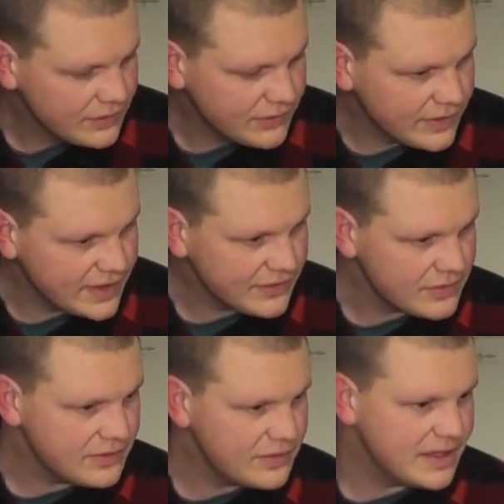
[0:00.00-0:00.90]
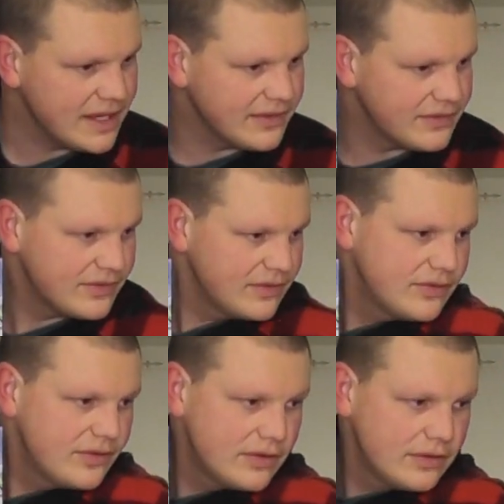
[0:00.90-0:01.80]
So that's going to be nice.
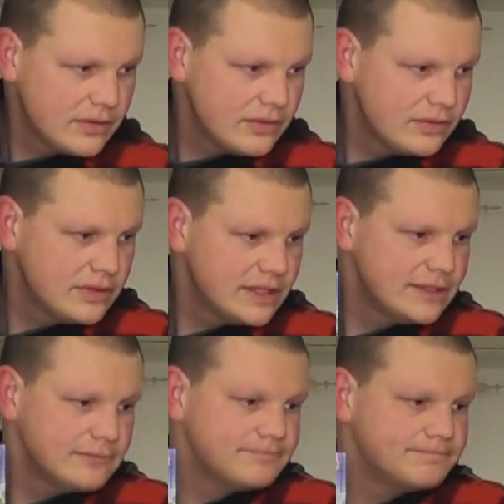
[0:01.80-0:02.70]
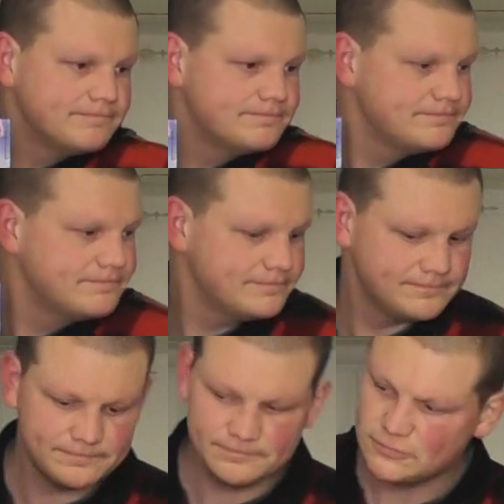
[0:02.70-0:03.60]
So
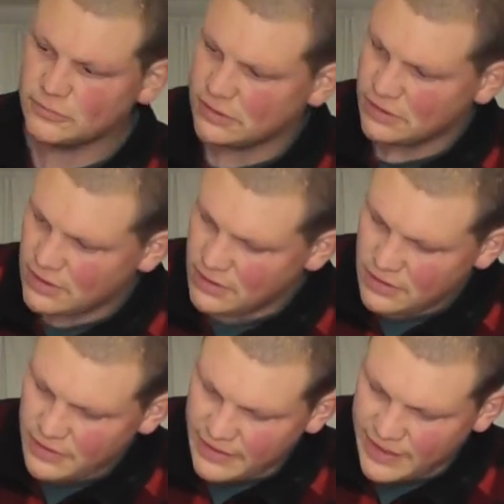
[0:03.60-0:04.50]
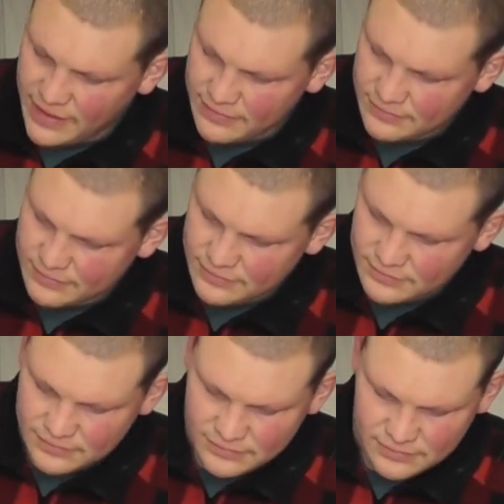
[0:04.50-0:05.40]
um, yeah,
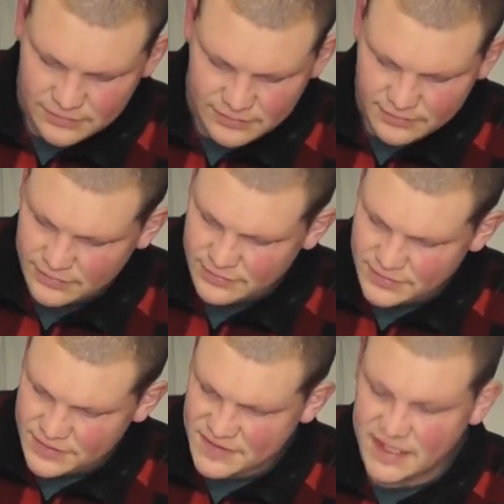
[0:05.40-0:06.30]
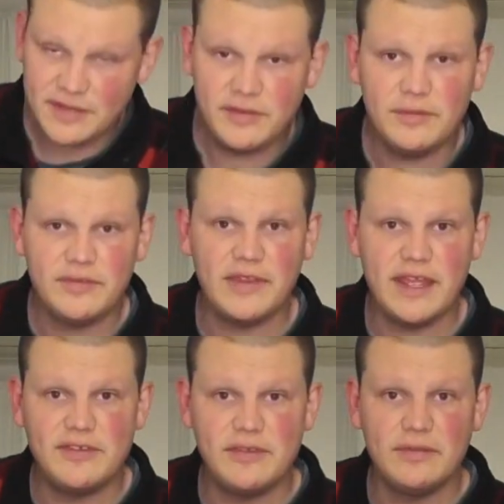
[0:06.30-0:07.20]
stay,
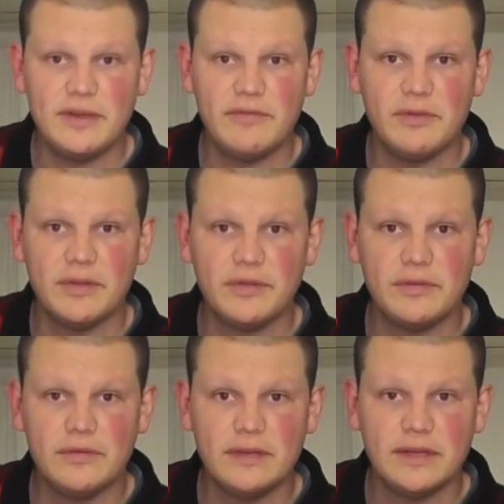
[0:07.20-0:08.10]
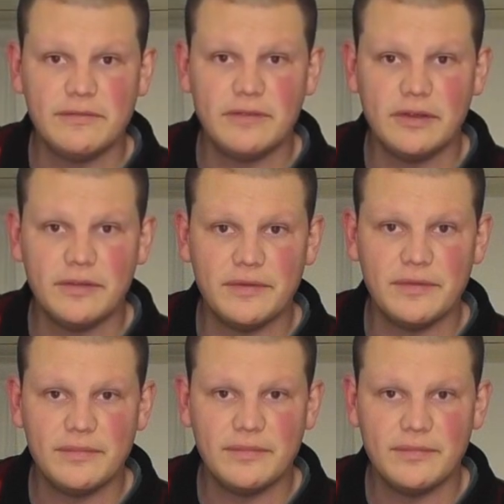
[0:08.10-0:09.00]
stay tuned if you want to uh, follow
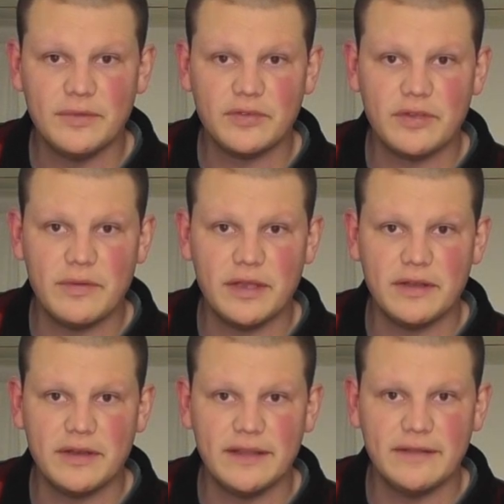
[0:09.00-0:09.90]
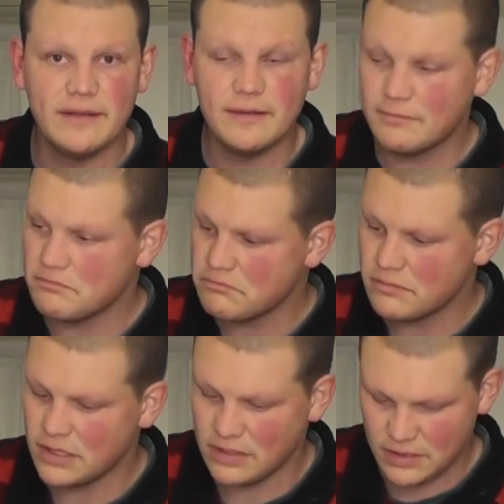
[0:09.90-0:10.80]
what's going on in the
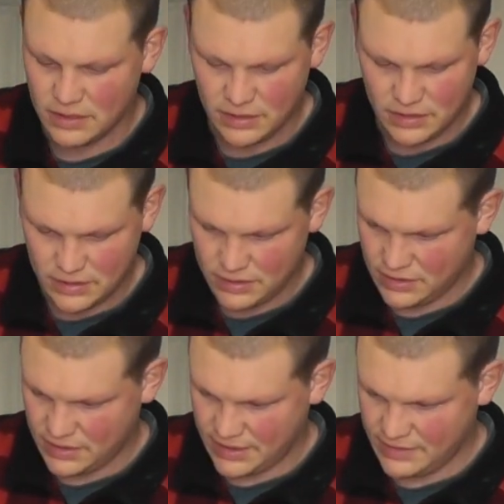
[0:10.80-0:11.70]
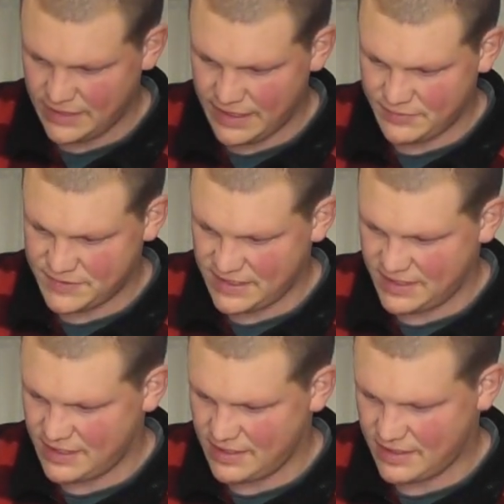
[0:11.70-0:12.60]
in the Lego
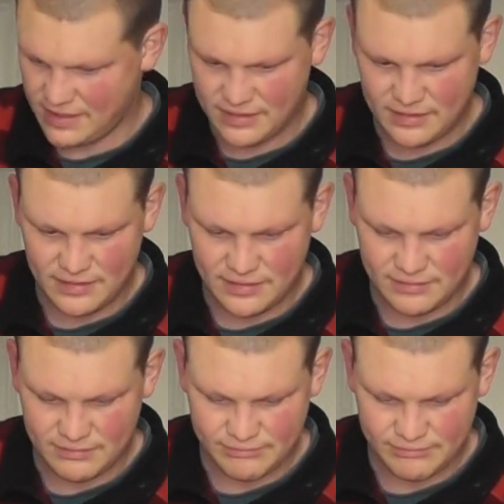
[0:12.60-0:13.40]
city and uh,